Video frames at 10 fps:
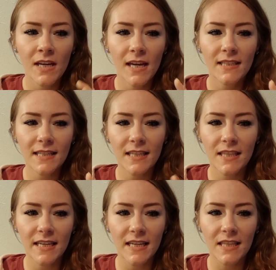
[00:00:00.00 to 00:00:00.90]
it's like
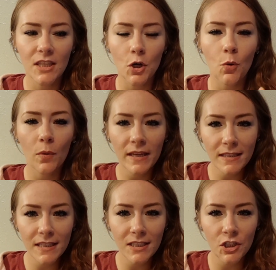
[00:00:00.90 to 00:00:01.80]
the
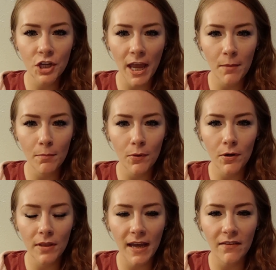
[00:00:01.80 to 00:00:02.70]
queen's chamber
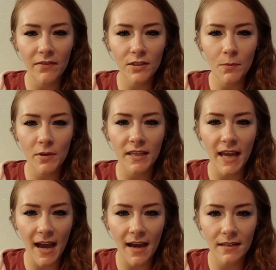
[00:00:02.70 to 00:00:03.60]
like fills up with
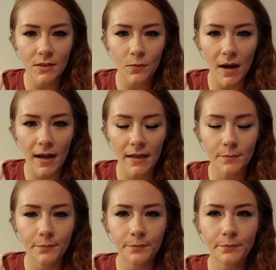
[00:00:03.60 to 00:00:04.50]
gas, right?